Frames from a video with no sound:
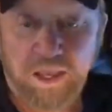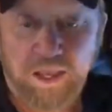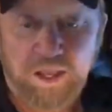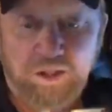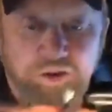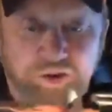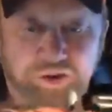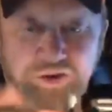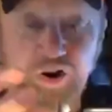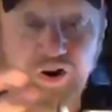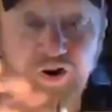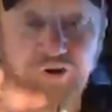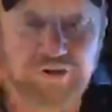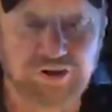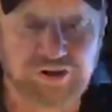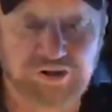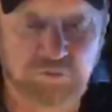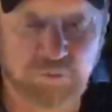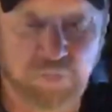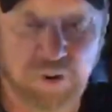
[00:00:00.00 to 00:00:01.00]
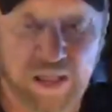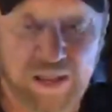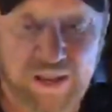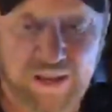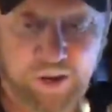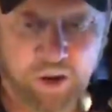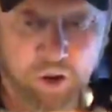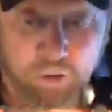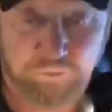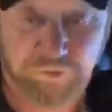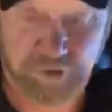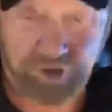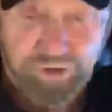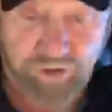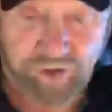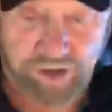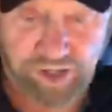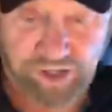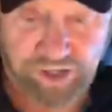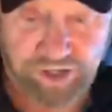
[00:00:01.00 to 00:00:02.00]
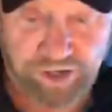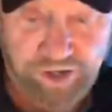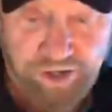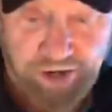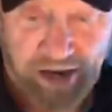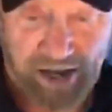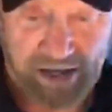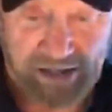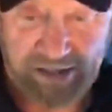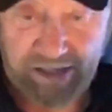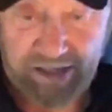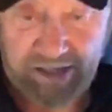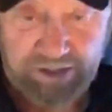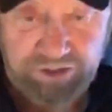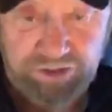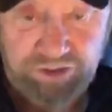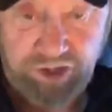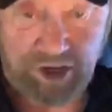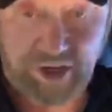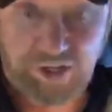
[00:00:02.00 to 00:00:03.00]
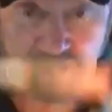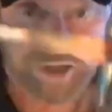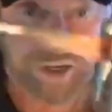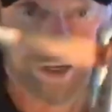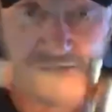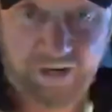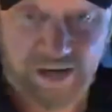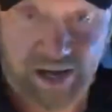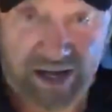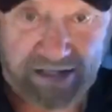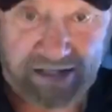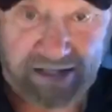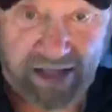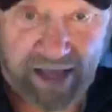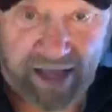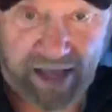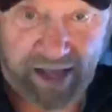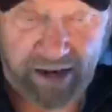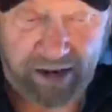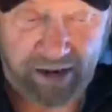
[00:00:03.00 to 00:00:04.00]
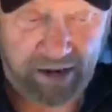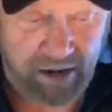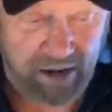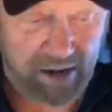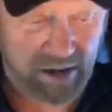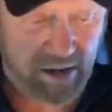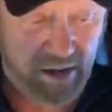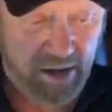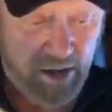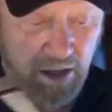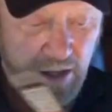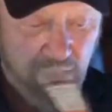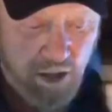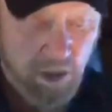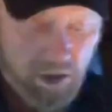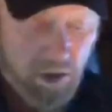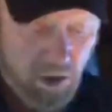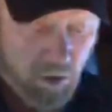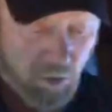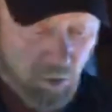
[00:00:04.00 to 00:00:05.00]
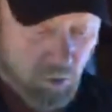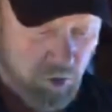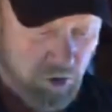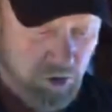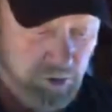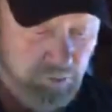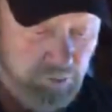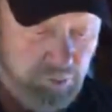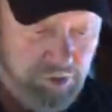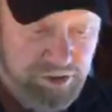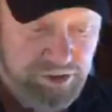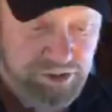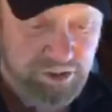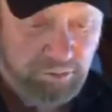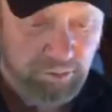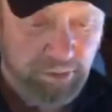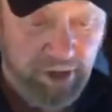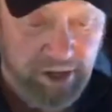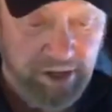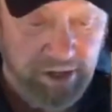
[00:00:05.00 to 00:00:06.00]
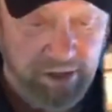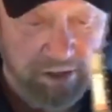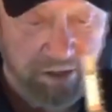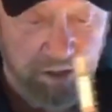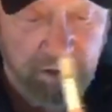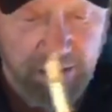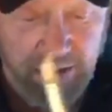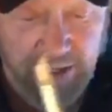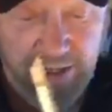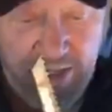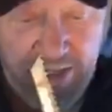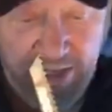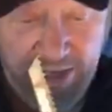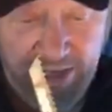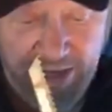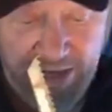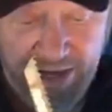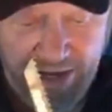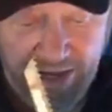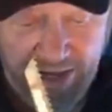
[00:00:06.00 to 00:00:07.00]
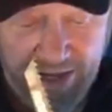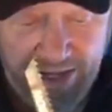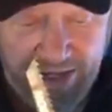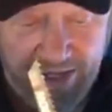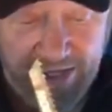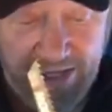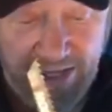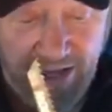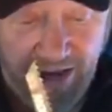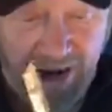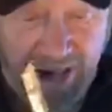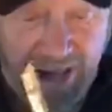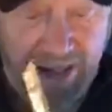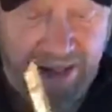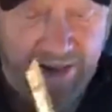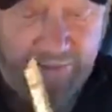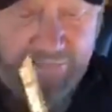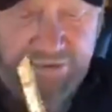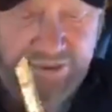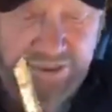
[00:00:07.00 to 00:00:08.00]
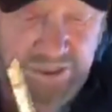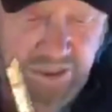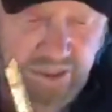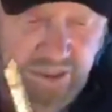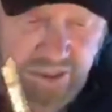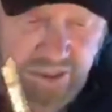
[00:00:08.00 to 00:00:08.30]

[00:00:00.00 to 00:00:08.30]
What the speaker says: You turn this blade over and you can cut like this, you can cut like that, or you push the button and it can collapse